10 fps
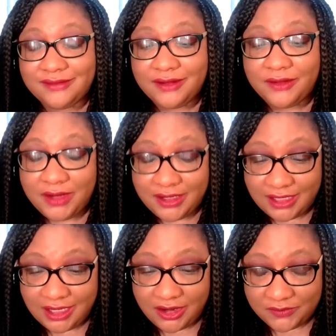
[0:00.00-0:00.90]
Oh yeah,
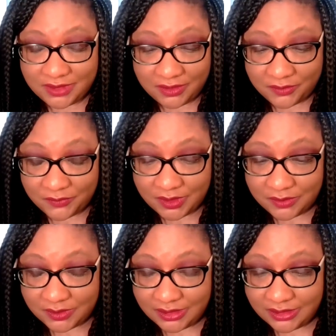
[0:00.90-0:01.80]
they are. They are really,
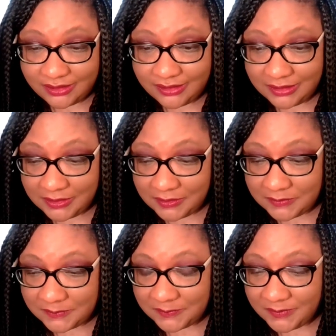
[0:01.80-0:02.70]
really good.
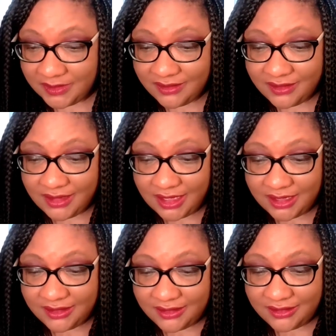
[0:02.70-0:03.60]

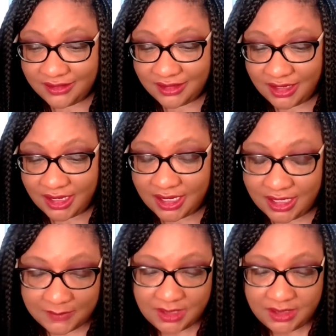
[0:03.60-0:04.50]
And I
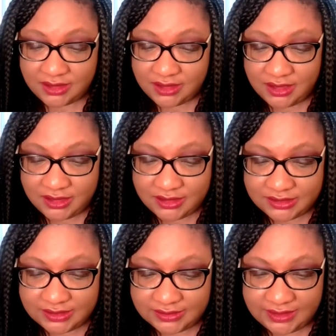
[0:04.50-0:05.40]
mean, just
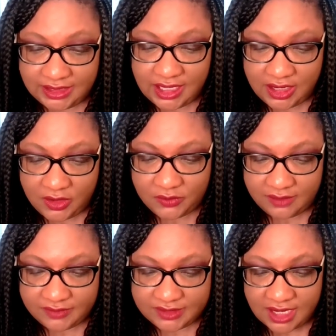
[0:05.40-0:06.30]
seeing how they've
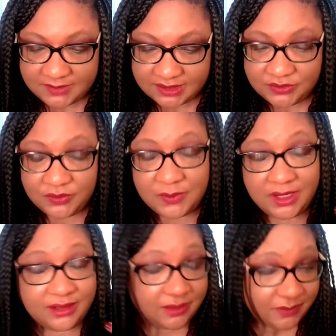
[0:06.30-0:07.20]
adapted to the
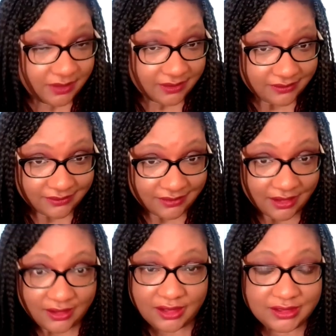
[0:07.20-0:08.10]
pandemic, I
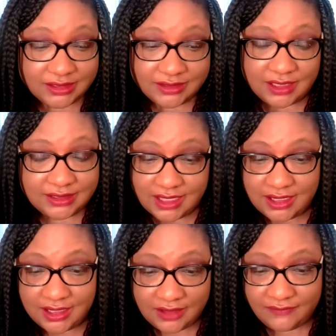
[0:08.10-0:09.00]
just kind of love
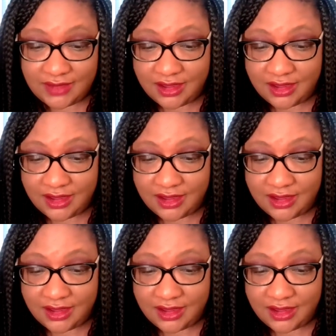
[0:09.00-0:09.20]
that.